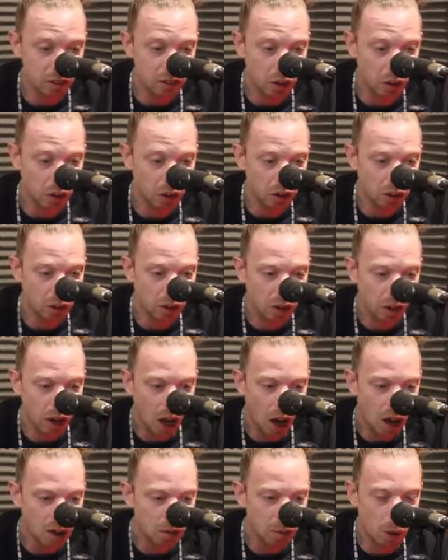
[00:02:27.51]
So
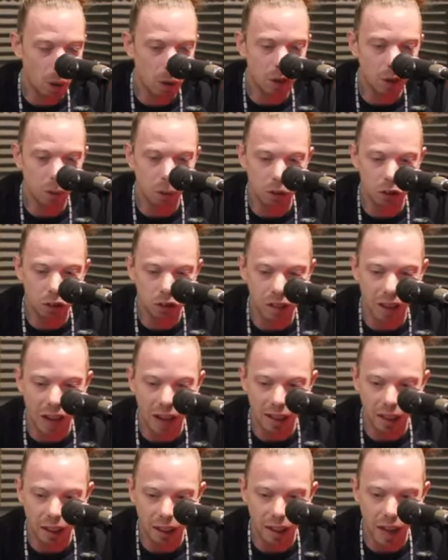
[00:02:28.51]
I suppose it was just
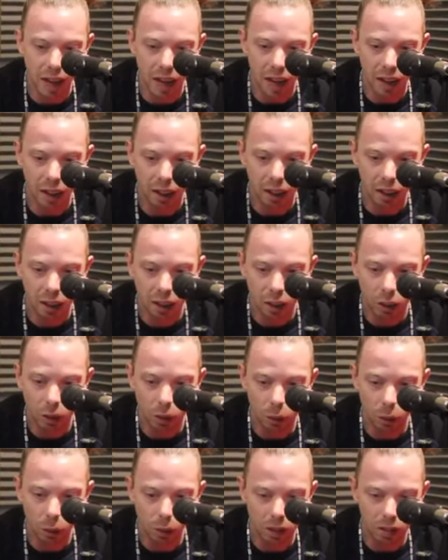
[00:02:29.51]
kind of there
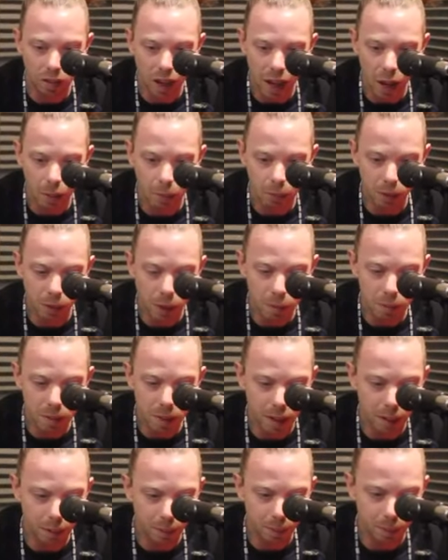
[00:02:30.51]
all the time, you know what I'm
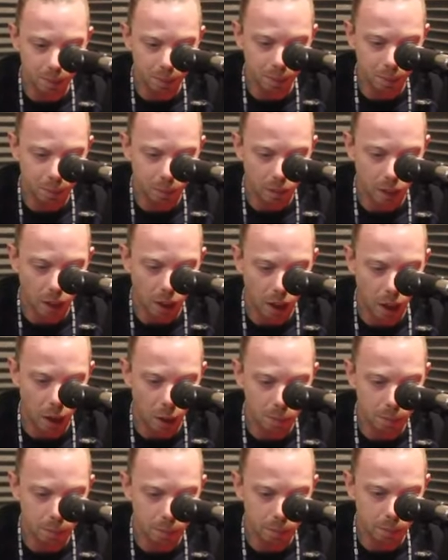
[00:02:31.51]
saying?
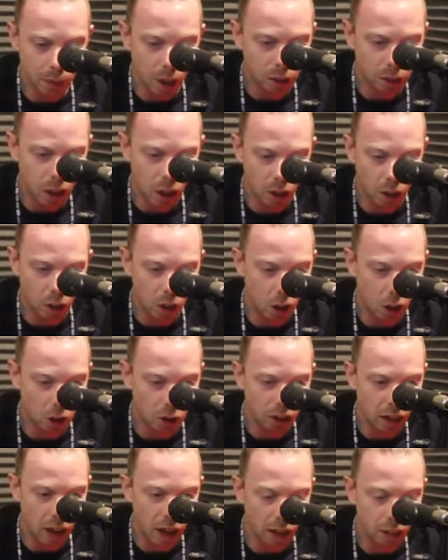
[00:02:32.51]
I've done a
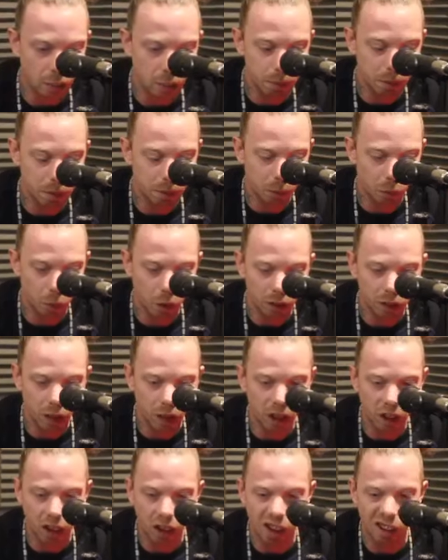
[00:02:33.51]
lot of, like, before I've
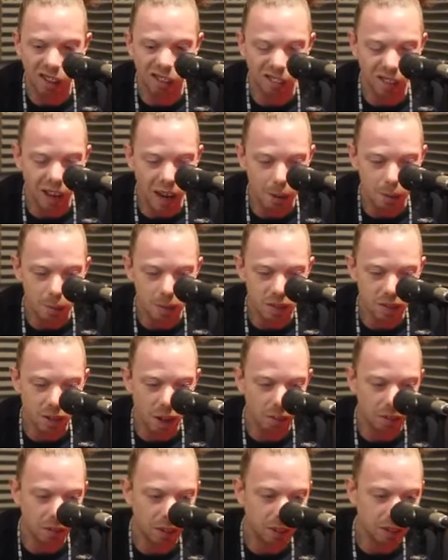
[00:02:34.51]
done a lot of grime
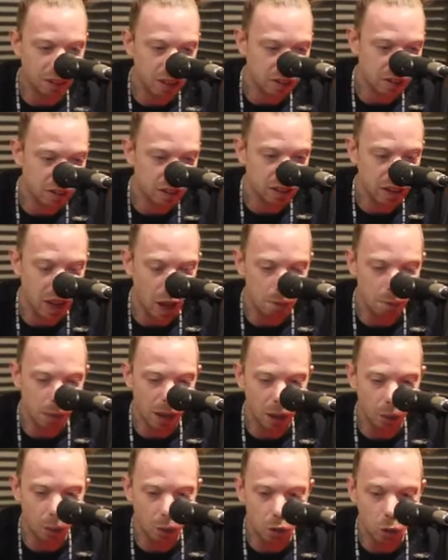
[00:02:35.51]
stuff and this and that,
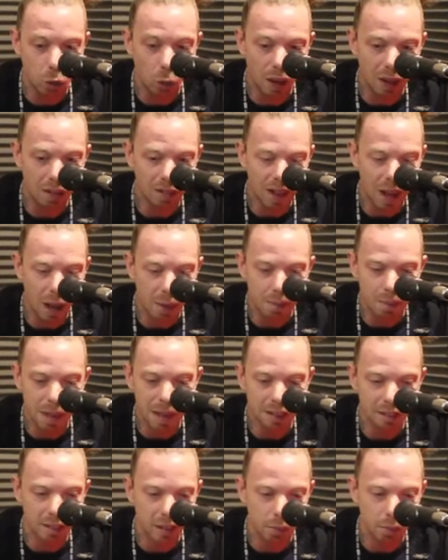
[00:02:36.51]
but it was always like
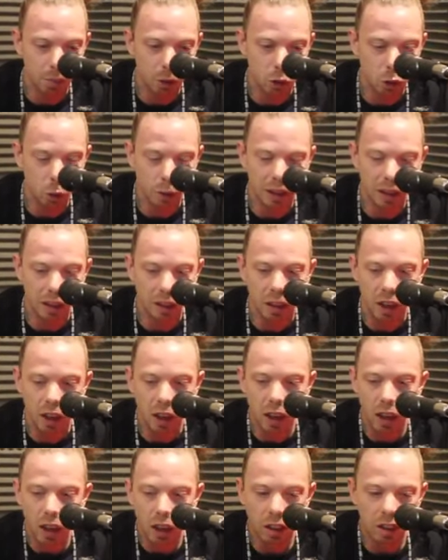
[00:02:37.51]
mixed in between.
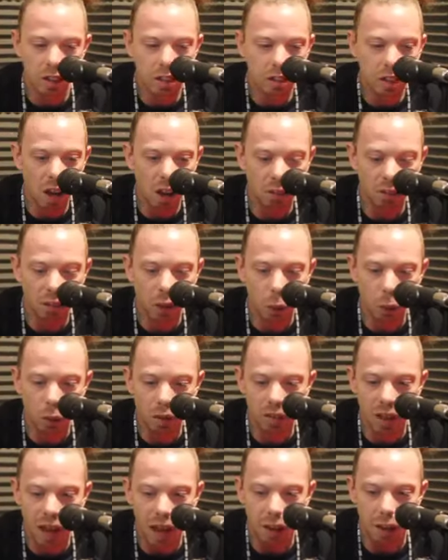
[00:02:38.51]
The stuff that
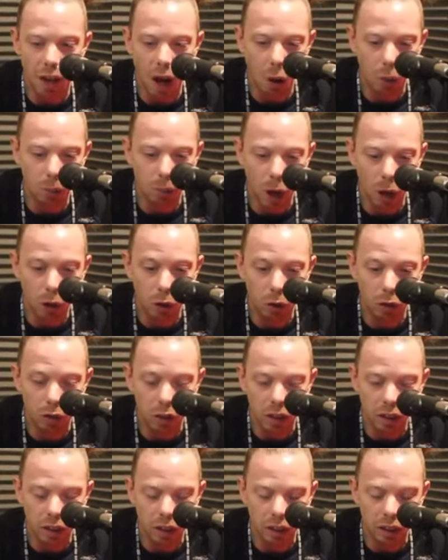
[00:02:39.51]
was like, I
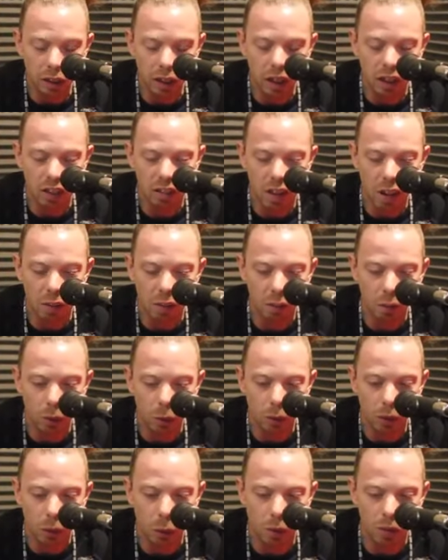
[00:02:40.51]
used the stuff
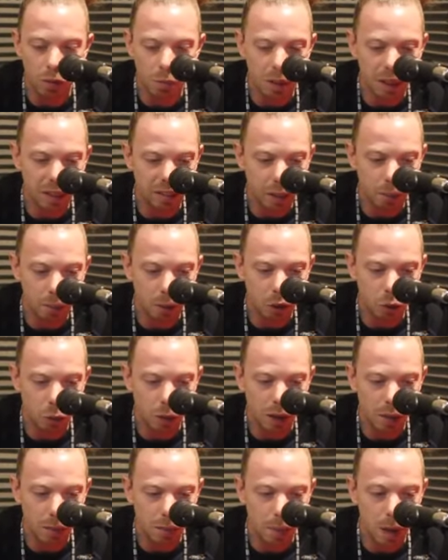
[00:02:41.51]
that was mixed in
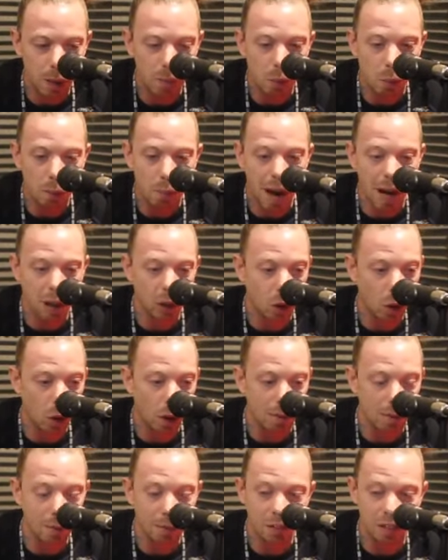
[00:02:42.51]
between, people might
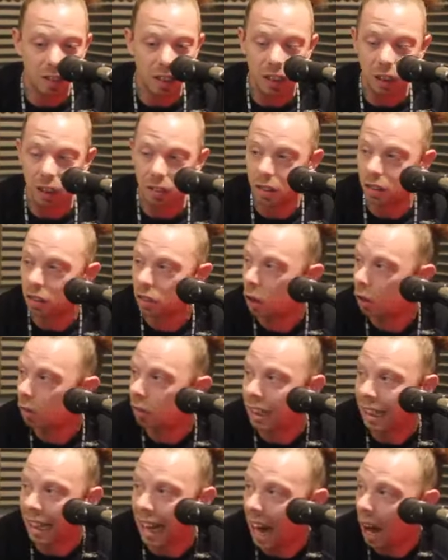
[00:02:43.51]
not have seen because it's not
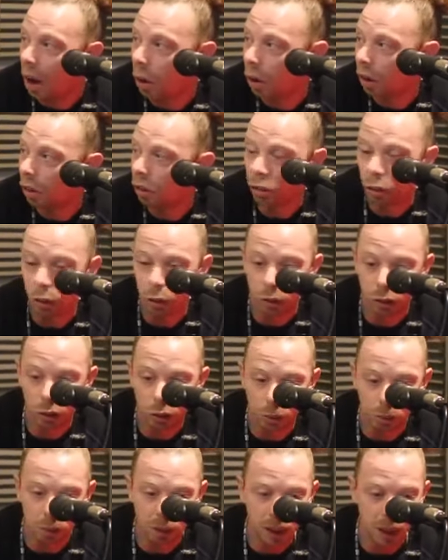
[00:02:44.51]
really out on
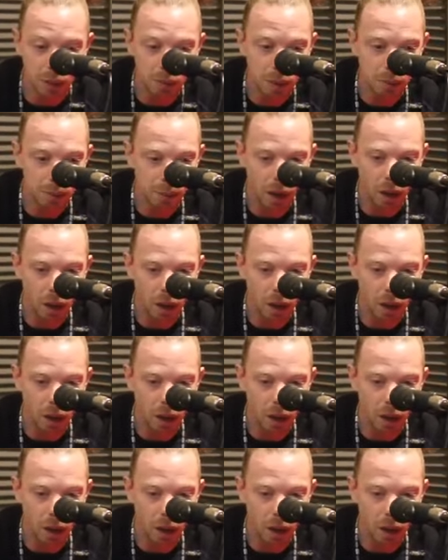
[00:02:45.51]
YouTube, you get me?